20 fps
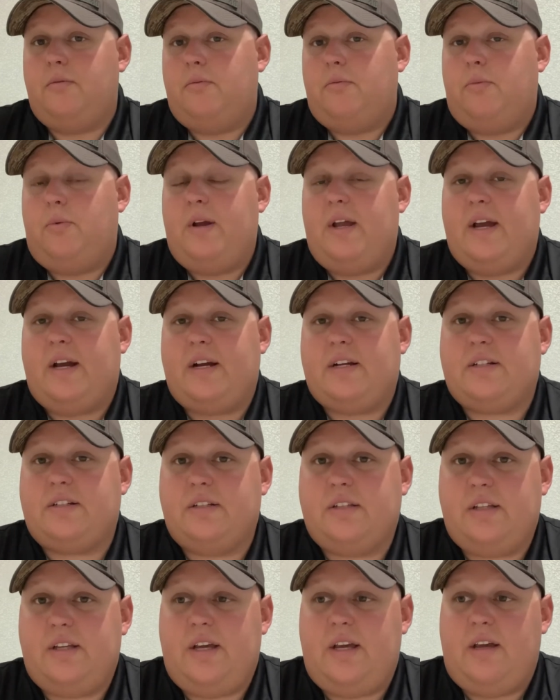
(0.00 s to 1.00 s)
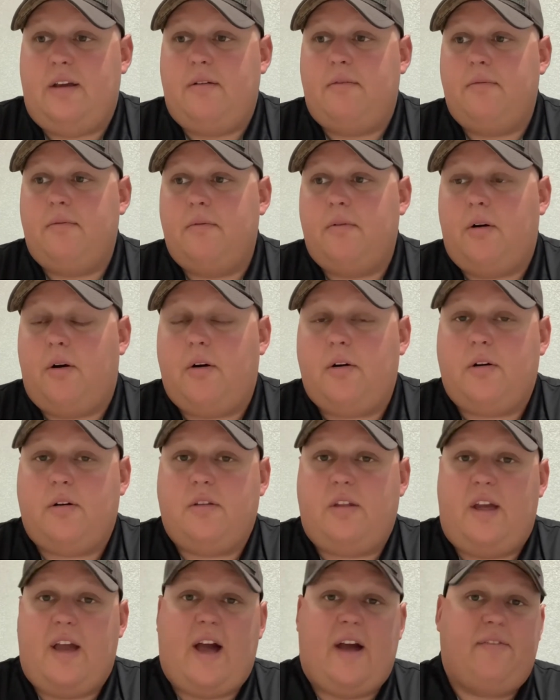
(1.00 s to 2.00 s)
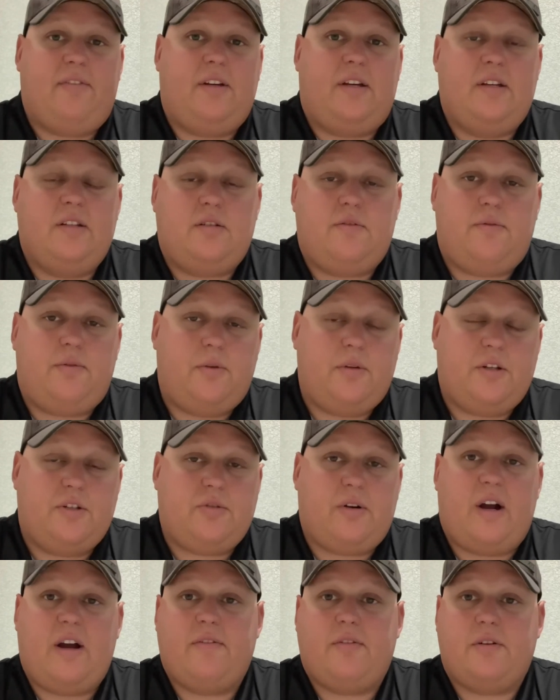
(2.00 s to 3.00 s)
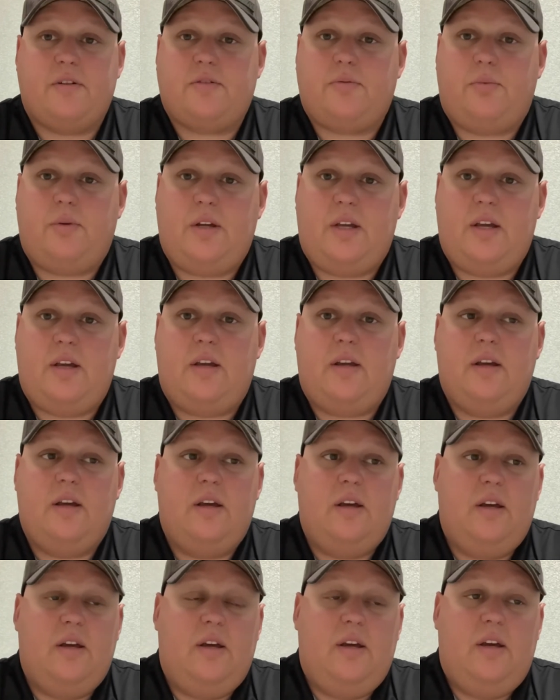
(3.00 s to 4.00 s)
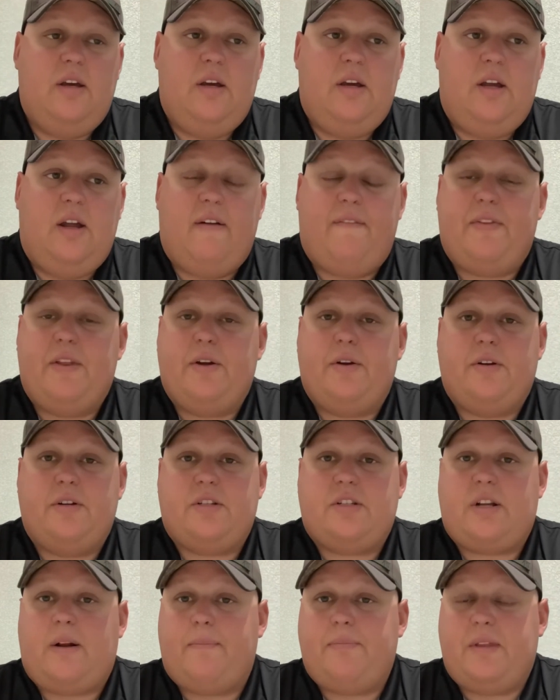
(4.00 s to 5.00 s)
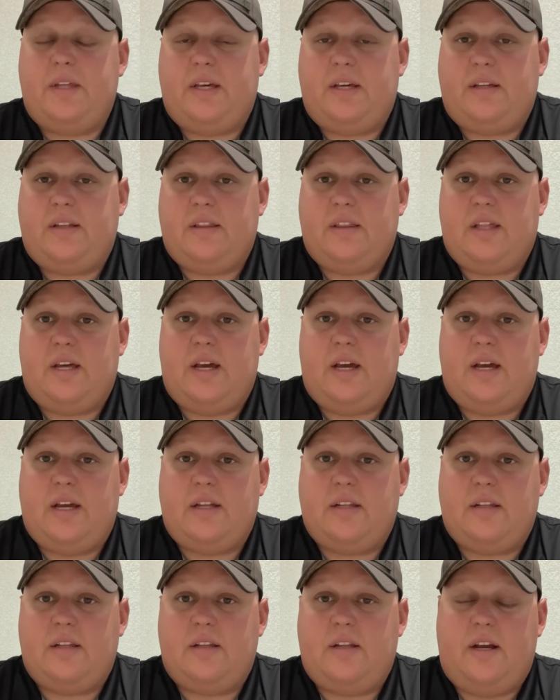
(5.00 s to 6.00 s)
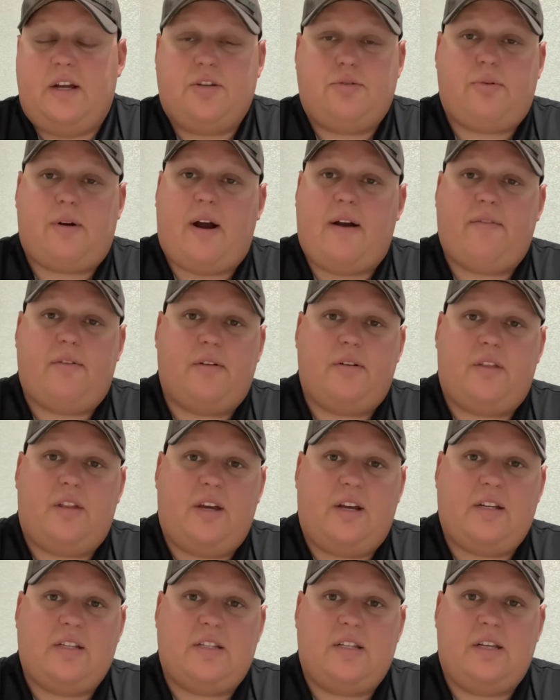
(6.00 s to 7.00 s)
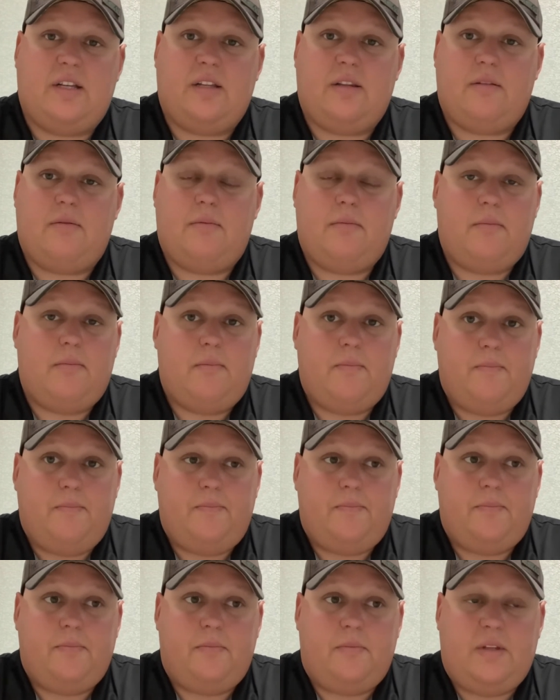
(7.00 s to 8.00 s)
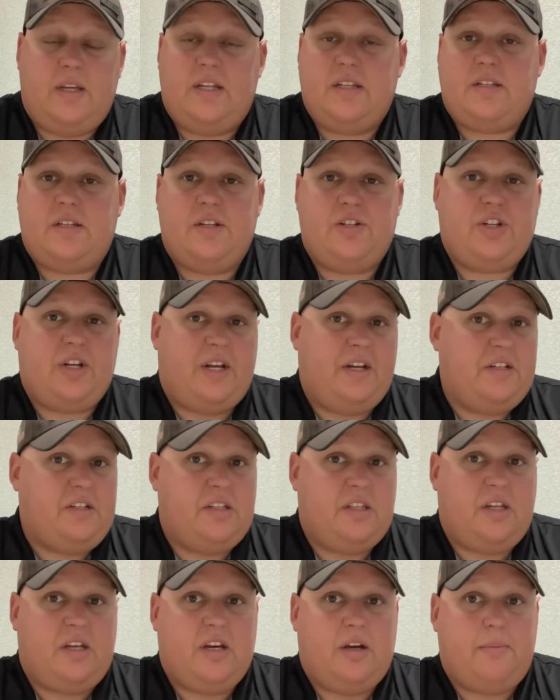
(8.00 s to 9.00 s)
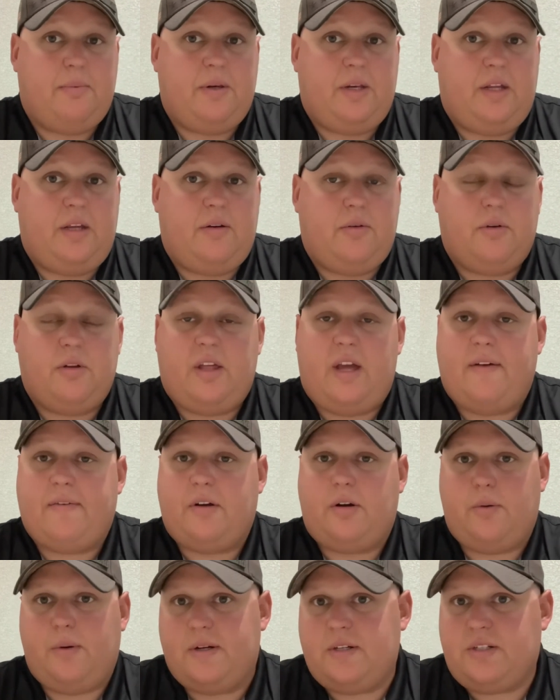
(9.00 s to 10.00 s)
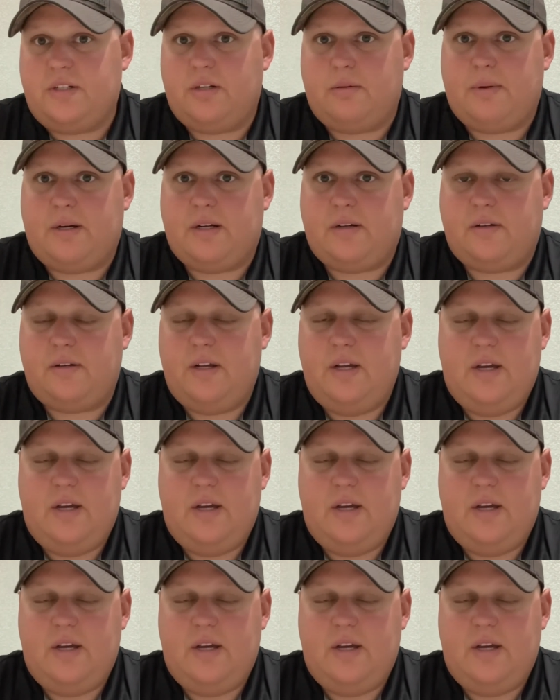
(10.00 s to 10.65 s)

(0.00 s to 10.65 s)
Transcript: we actually are the advocates for the drivers. If there is something that a driver thinks that needs to change at the company or they have a question about,